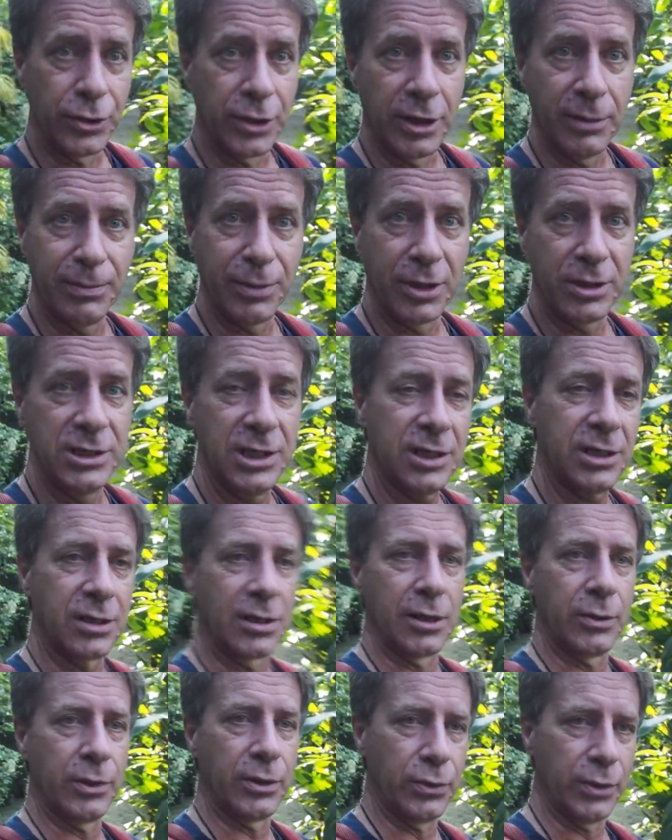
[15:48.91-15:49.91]
in
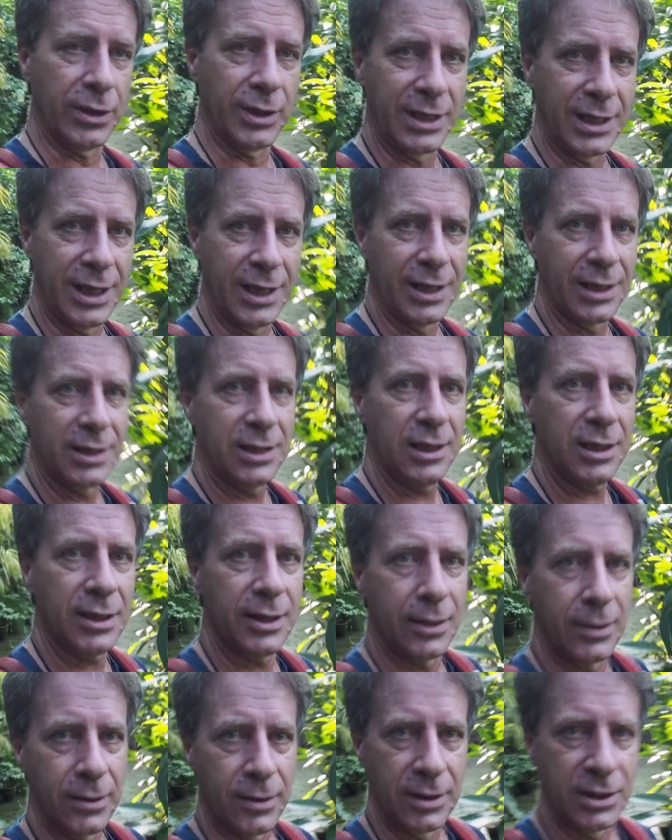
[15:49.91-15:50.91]
particular would really get a kick
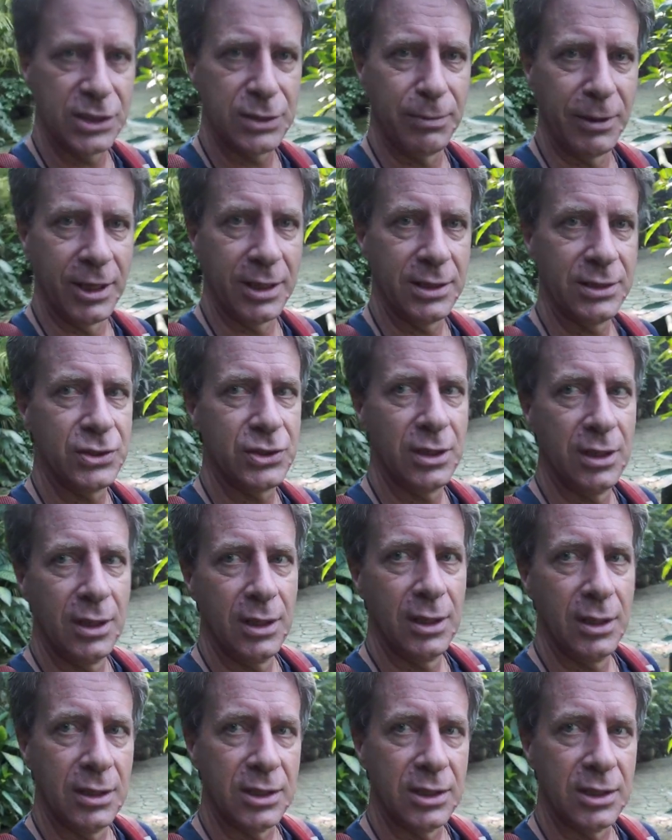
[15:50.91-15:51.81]
out of this place,